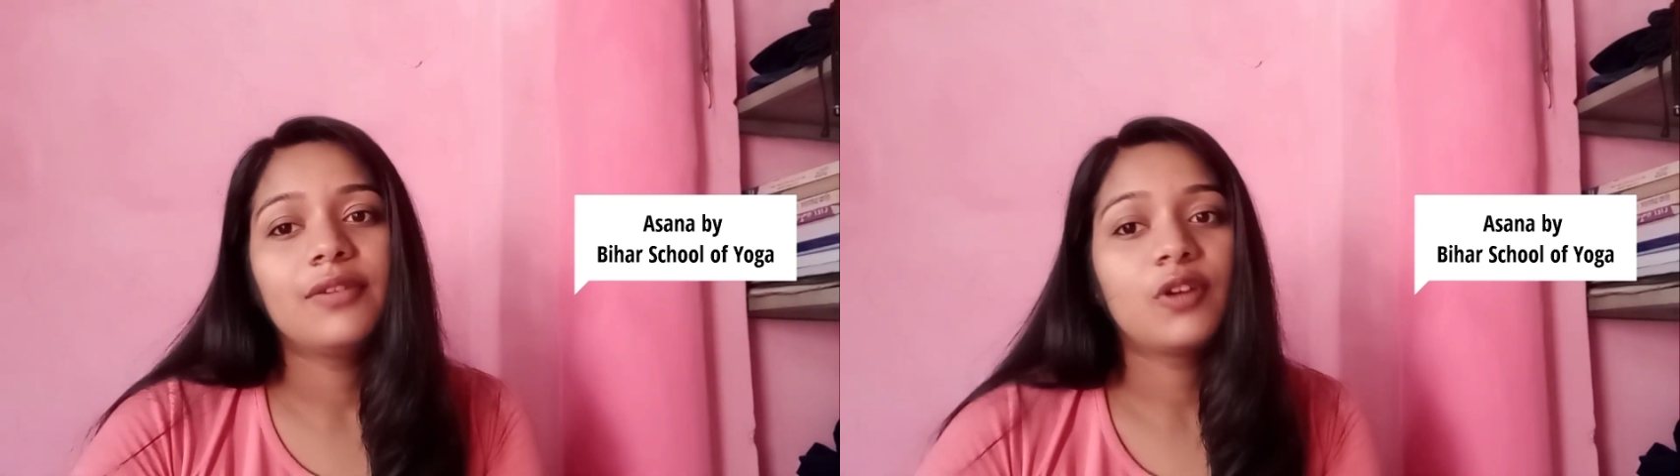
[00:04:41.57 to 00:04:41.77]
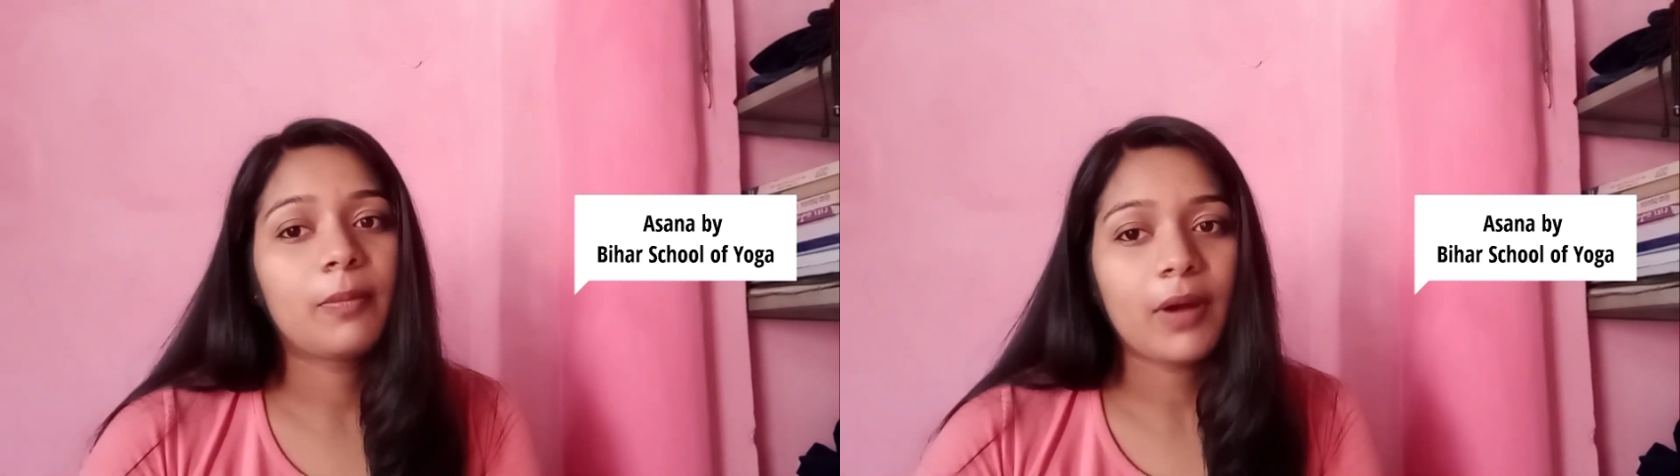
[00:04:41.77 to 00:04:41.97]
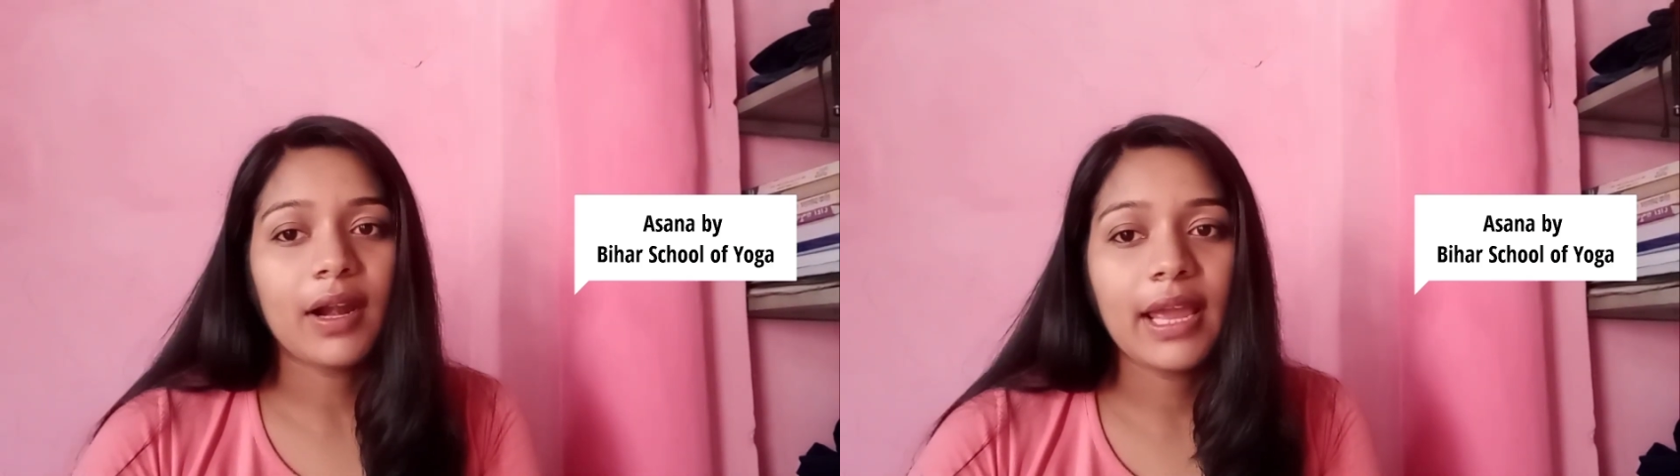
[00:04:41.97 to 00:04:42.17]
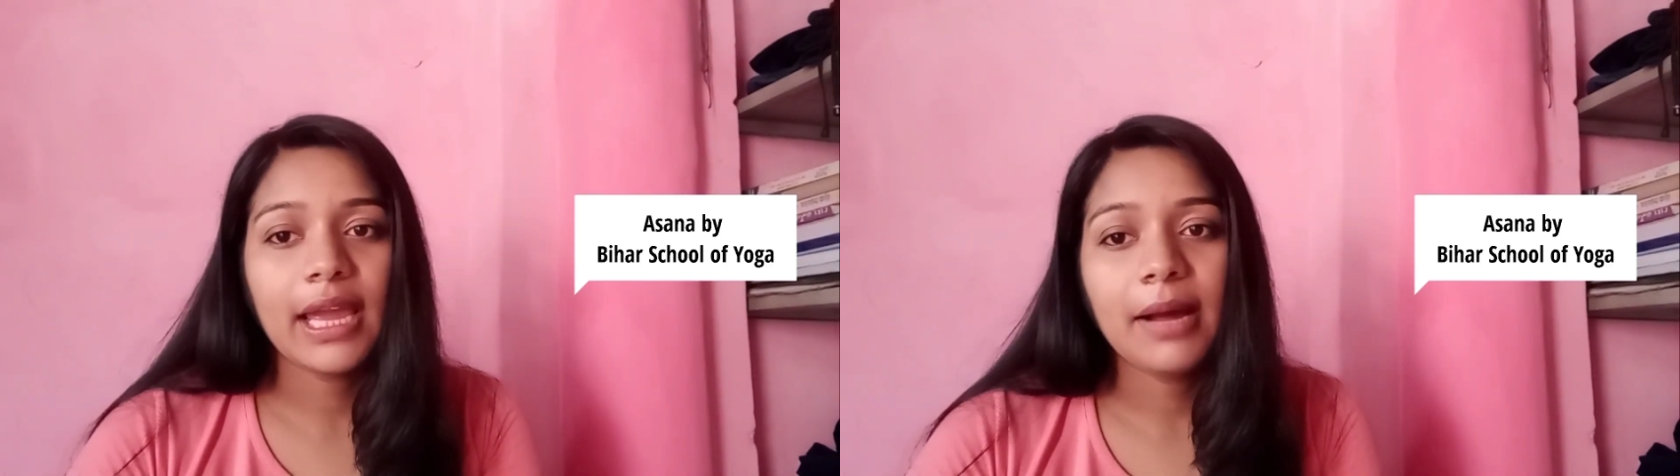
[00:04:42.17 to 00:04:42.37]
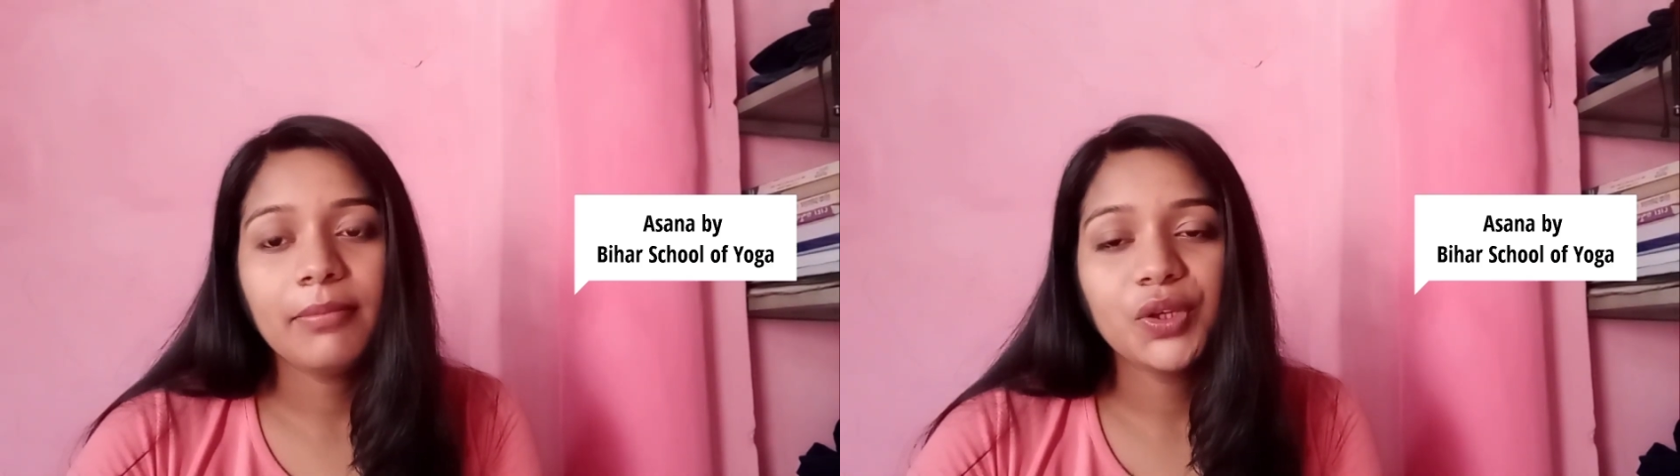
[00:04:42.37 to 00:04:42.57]
For
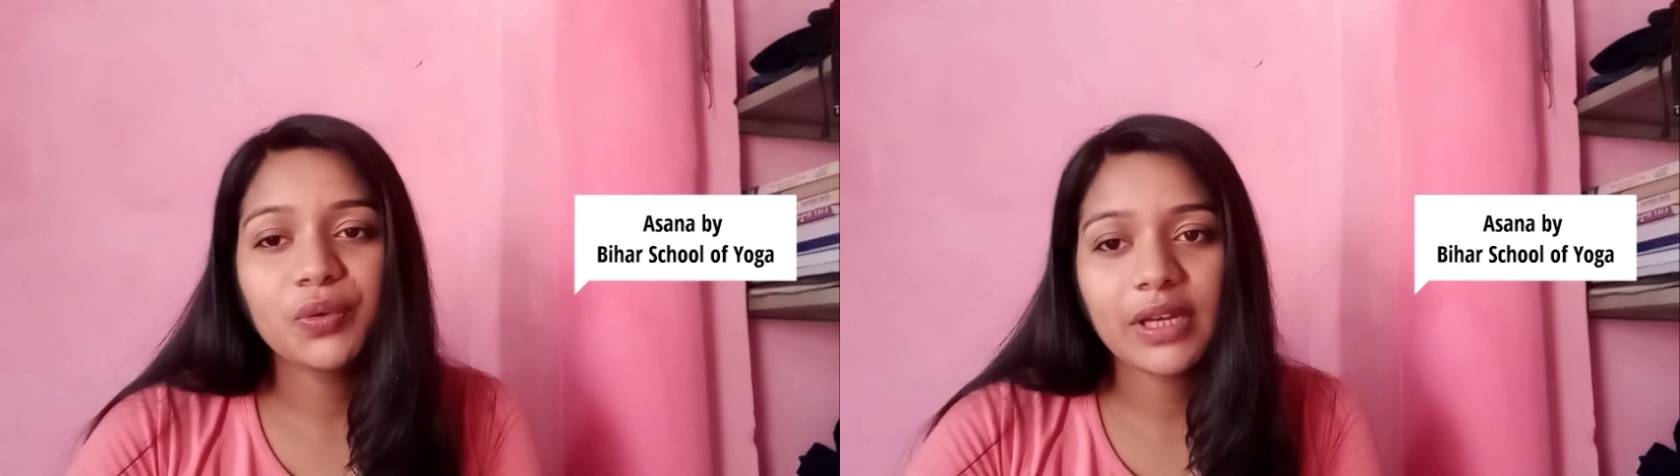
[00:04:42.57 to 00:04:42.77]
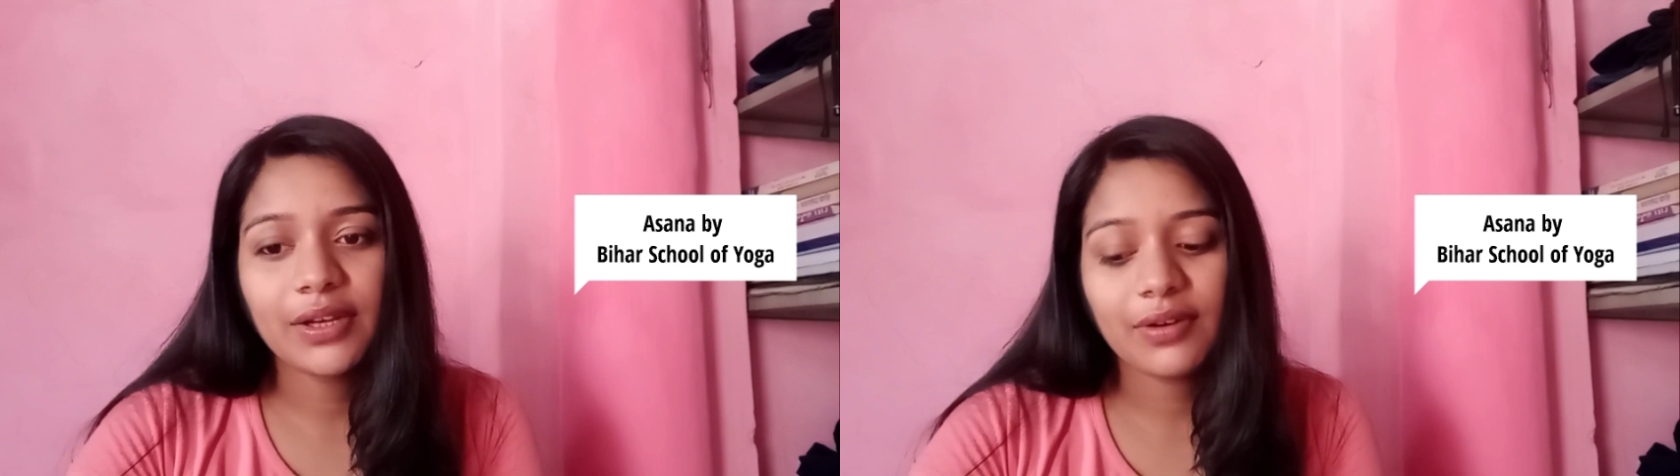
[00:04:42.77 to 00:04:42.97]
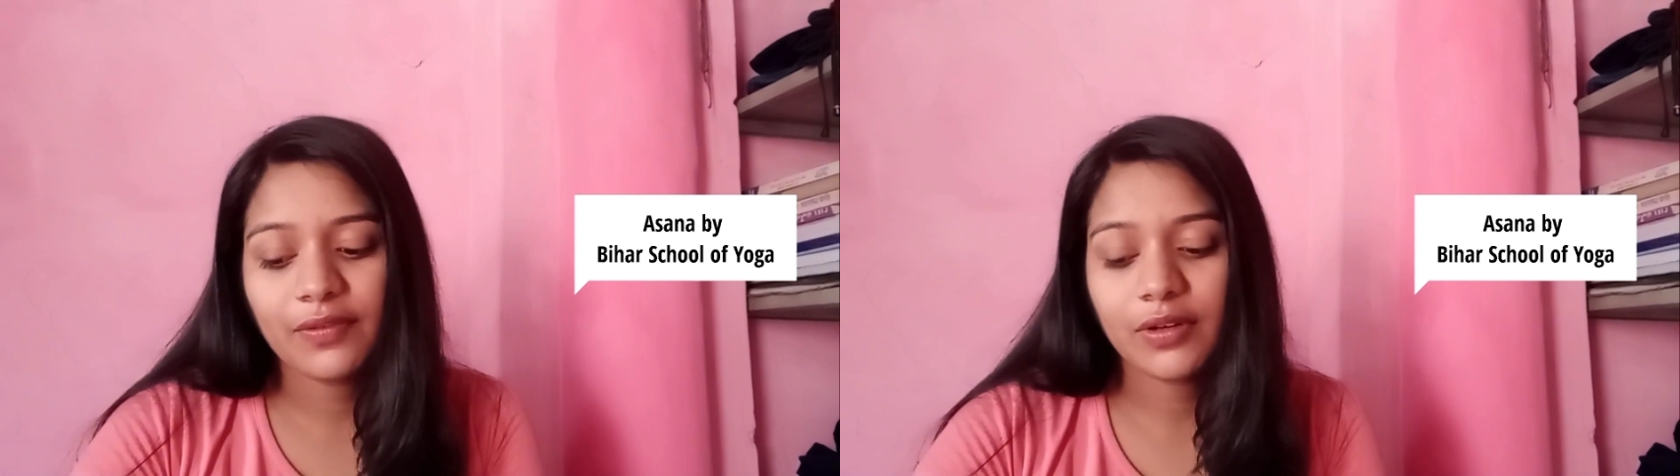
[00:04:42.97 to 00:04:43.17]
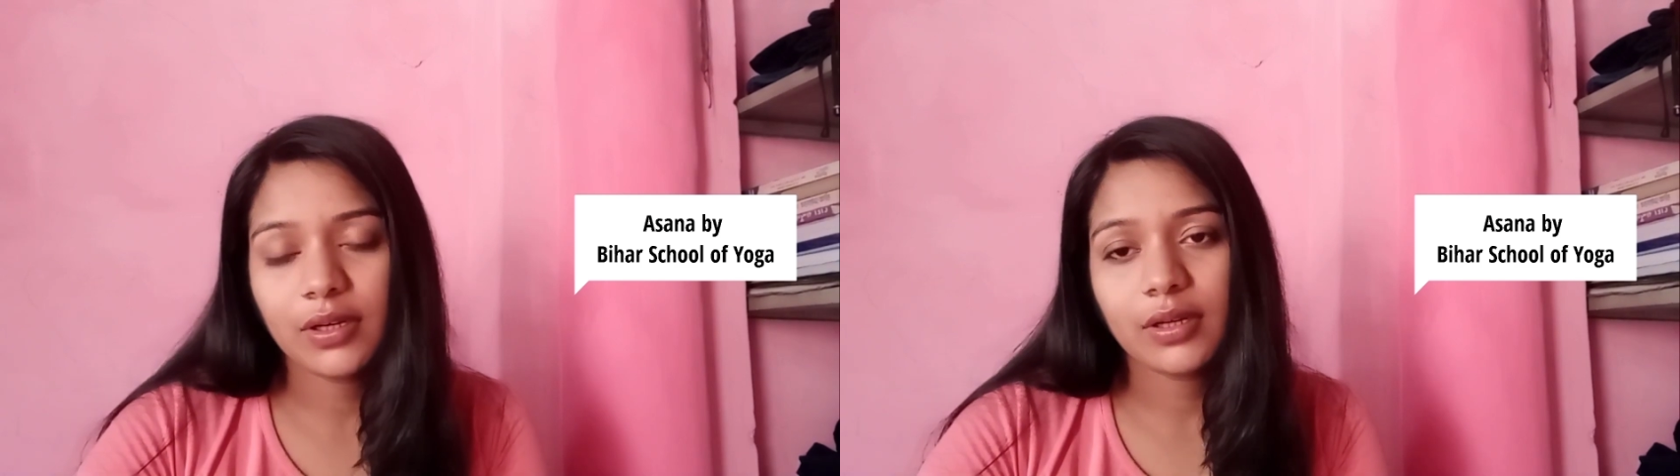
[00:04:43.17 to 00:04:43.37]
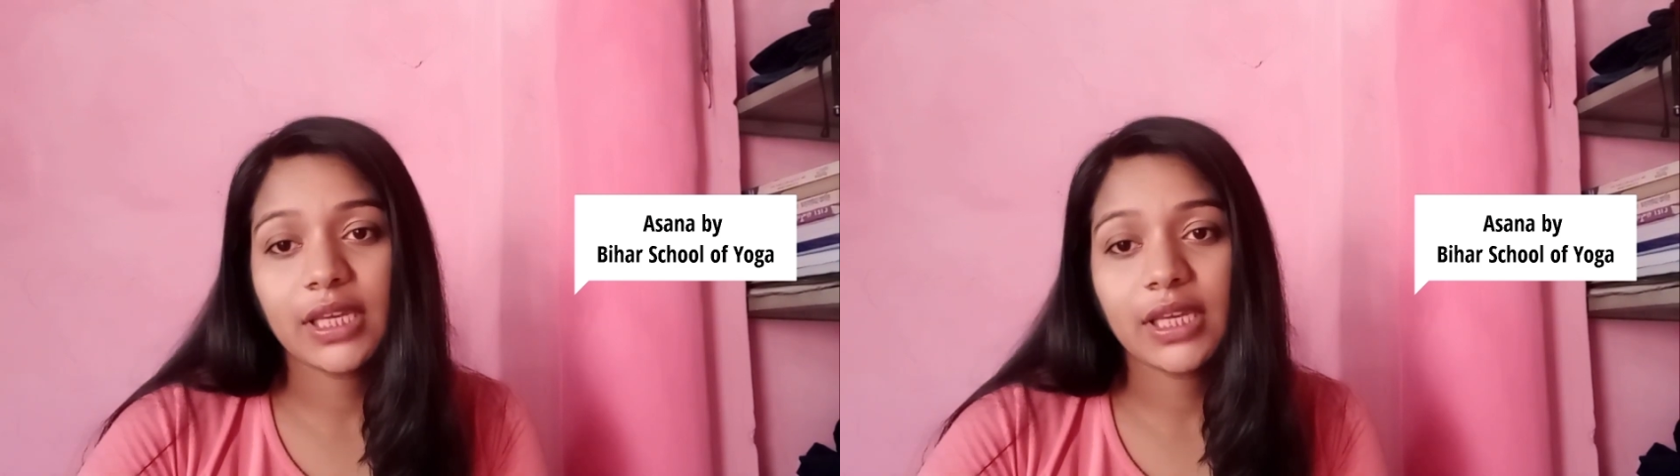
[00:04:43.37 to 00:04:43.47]
pranayam you can refer